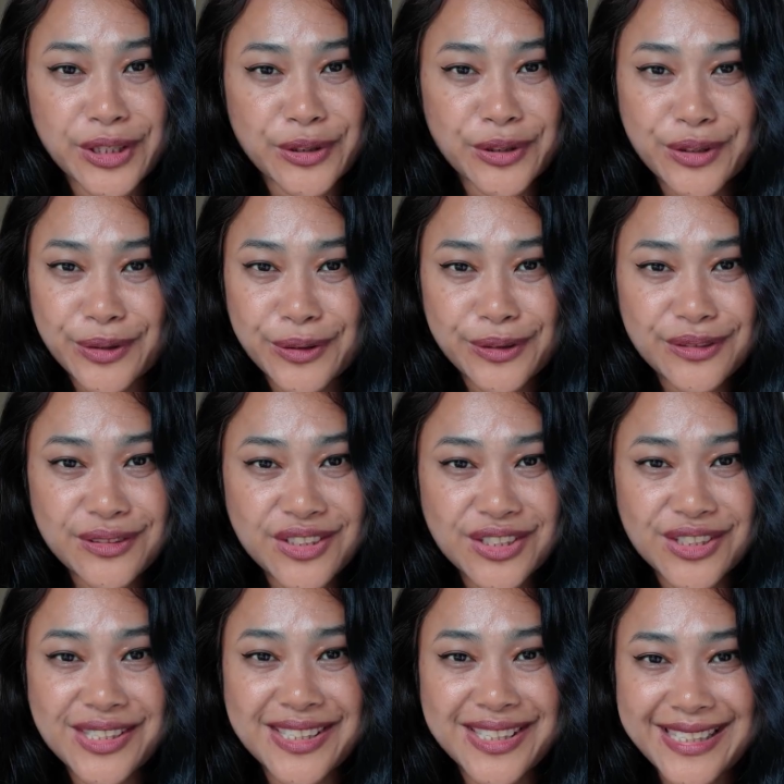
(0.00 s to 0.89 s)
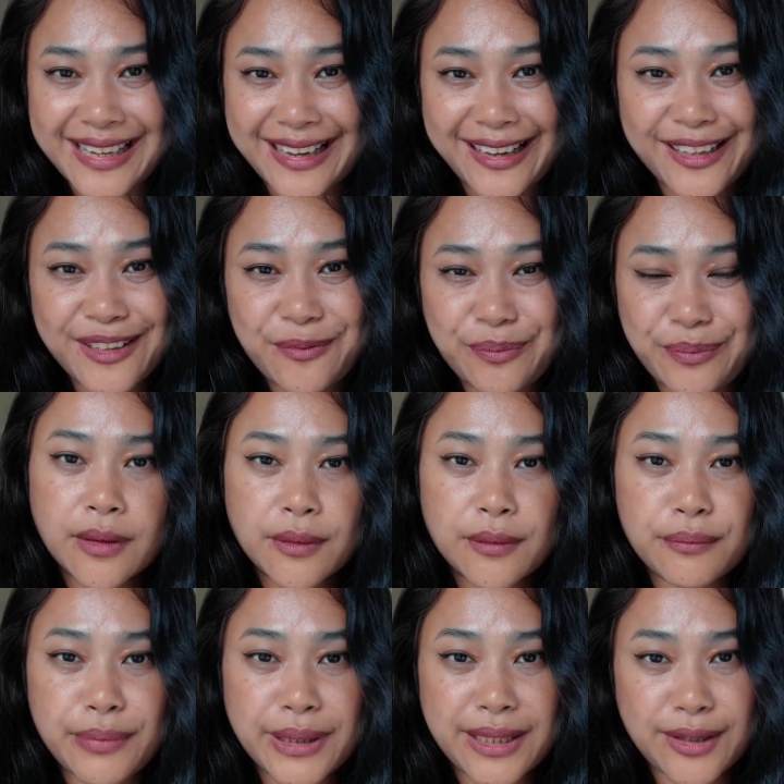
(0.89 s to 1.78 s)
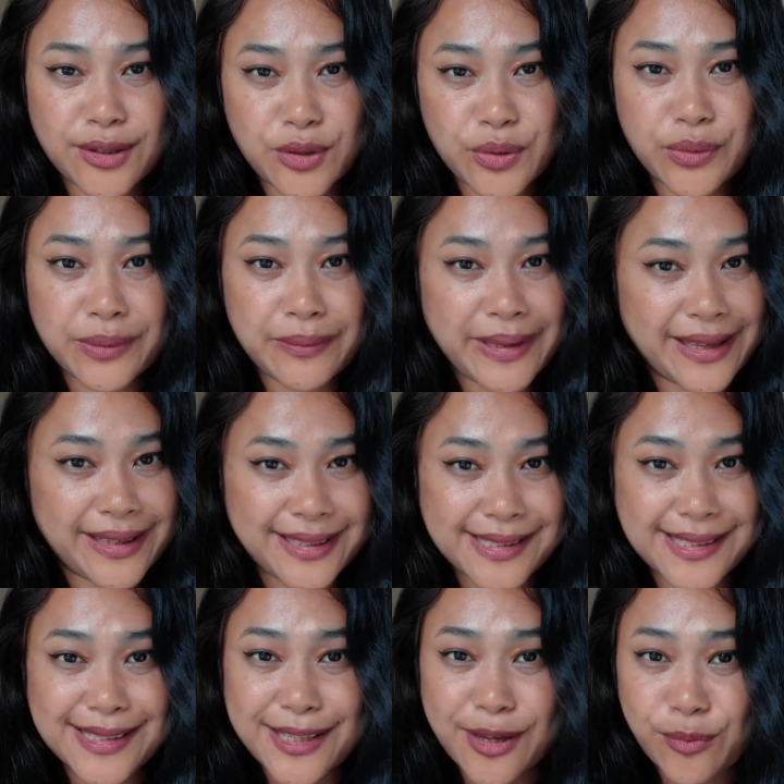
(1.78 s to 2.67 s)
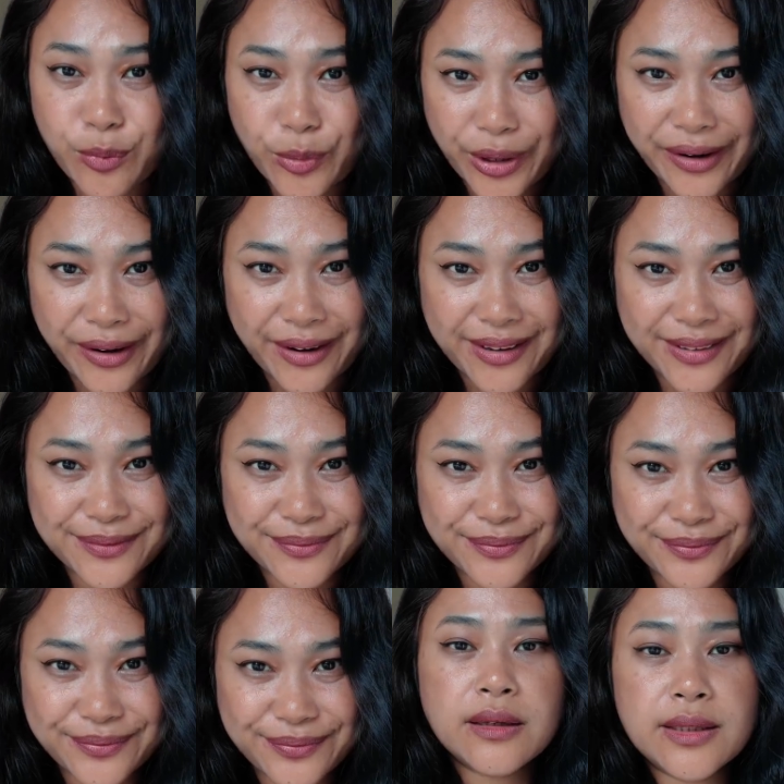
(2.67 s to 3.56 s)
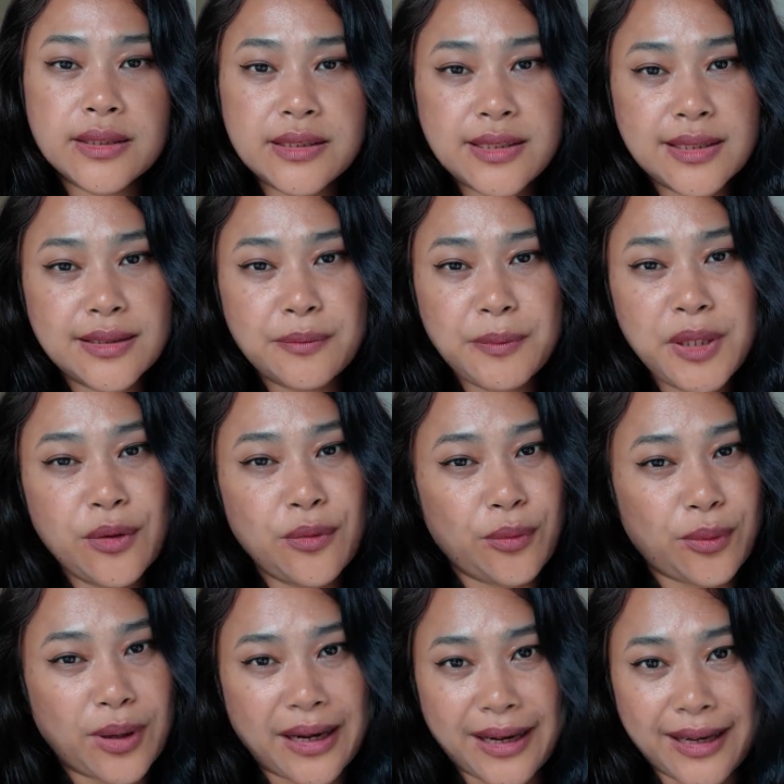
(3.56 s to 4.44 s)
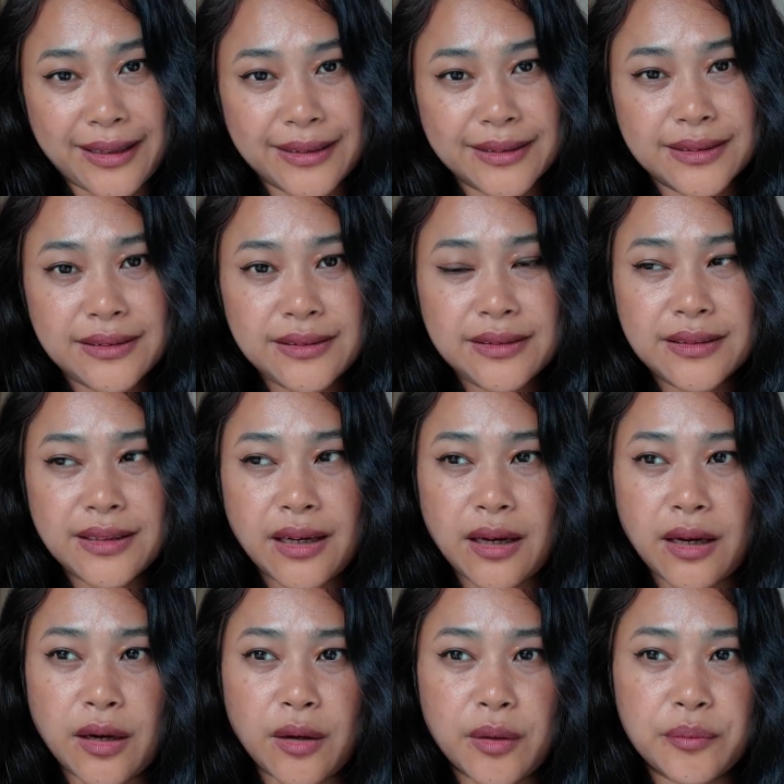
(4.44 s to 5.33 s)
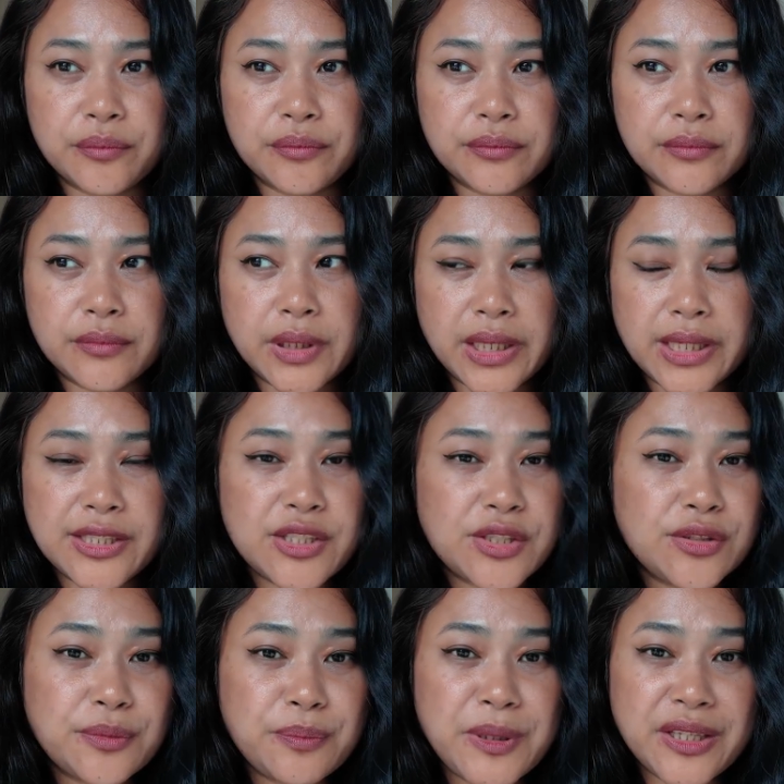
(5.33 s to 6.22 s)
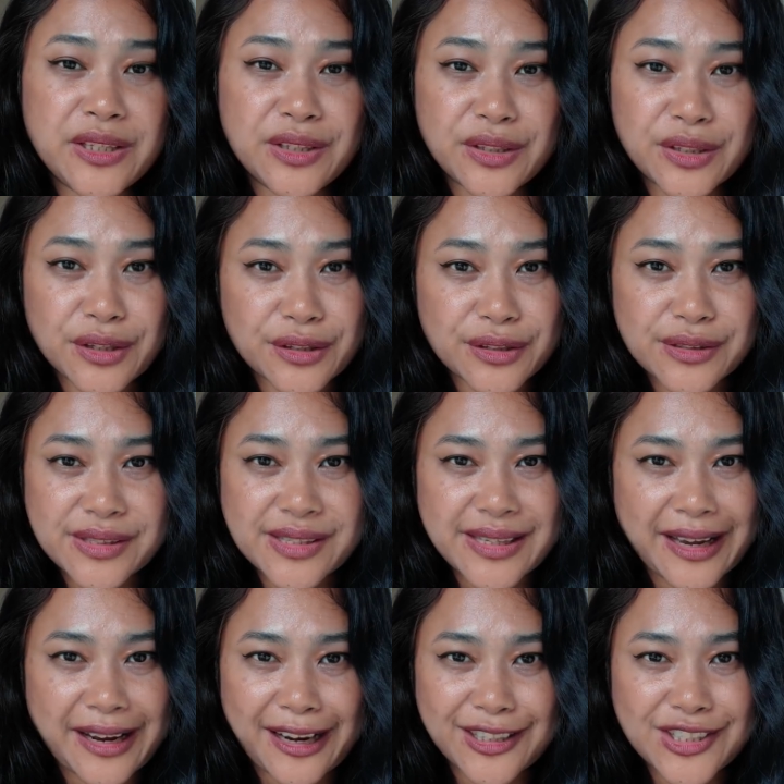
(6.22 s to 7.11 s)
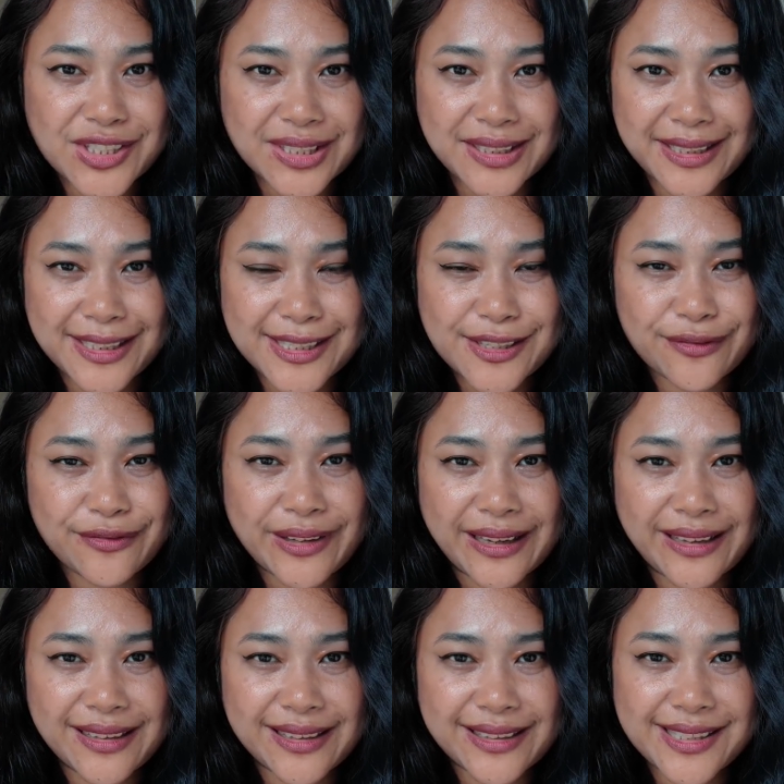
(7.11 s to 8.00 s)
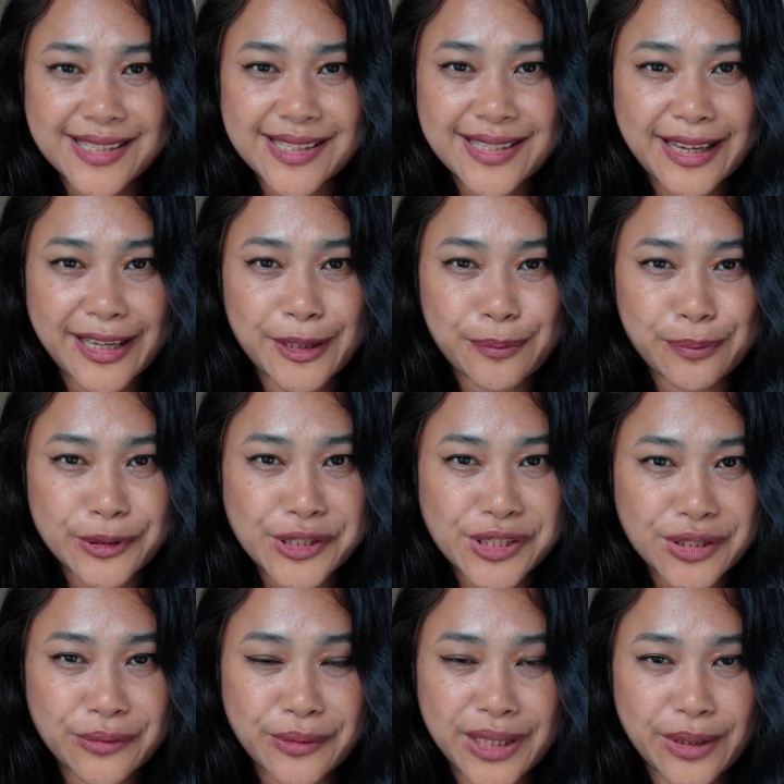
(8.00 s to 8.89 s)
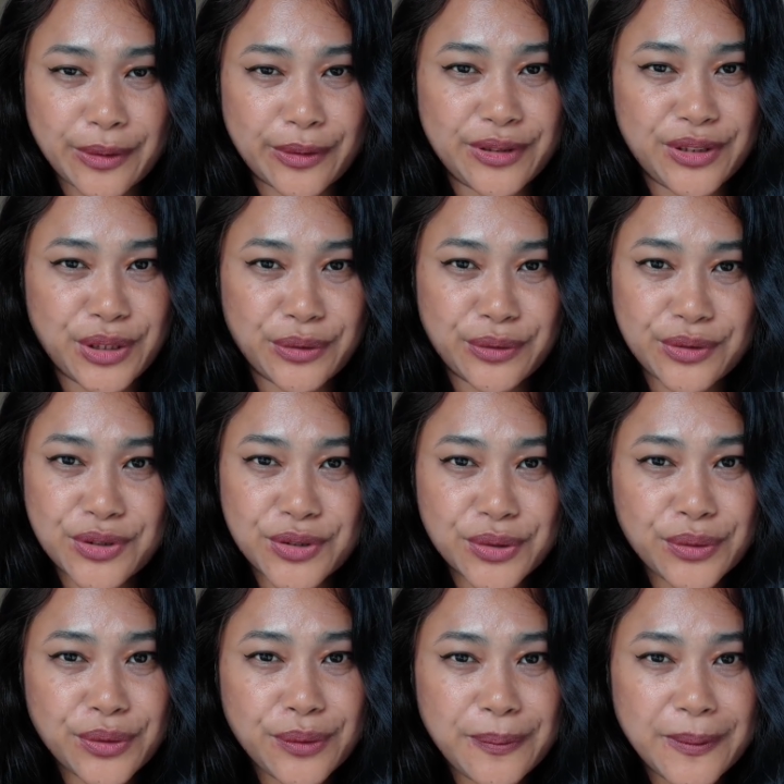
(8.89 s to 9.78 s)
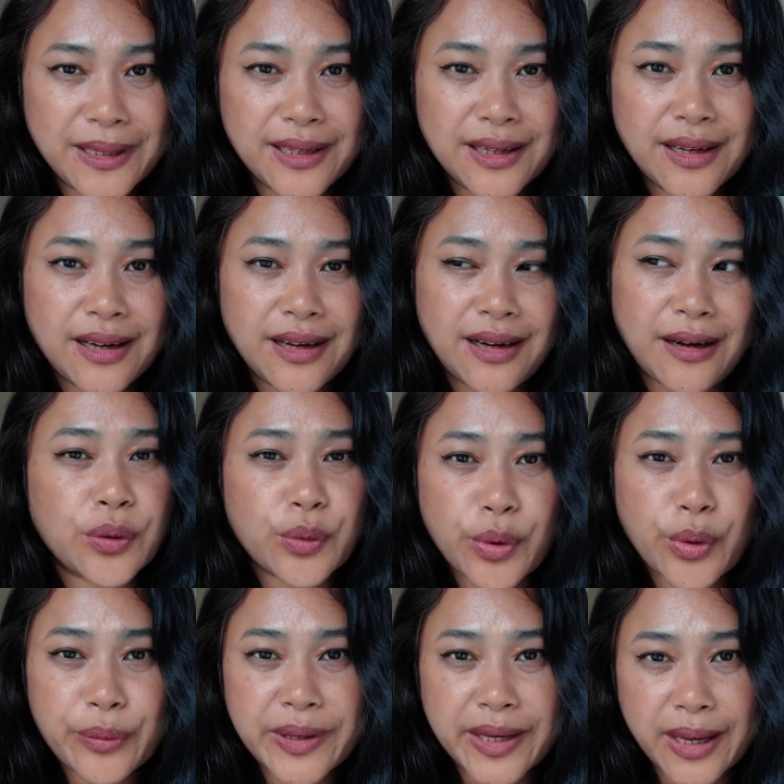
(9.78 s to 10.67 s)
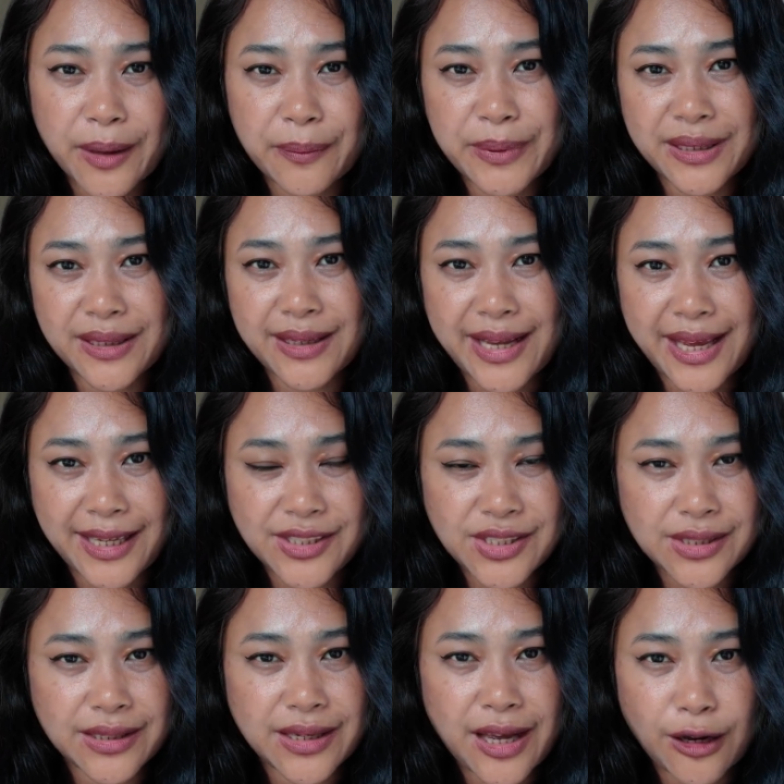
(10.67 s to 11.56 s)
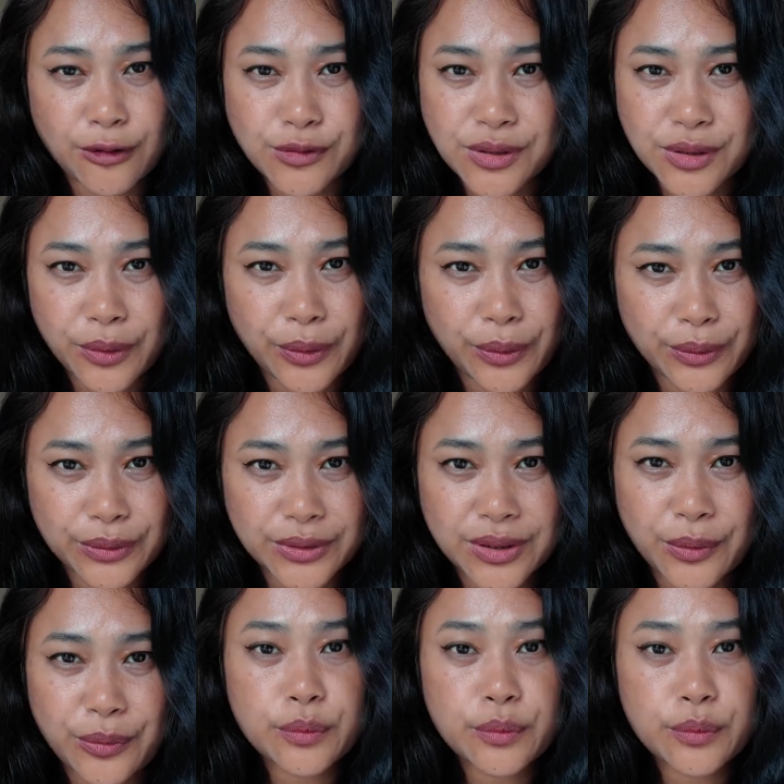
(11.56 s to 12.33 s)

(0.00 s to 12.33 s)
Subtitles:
near good just yet, but I know I'm heading somewhere. It took me a while. It took me years actually to finally decide pursuing on YouTube. Growing up in an Asian household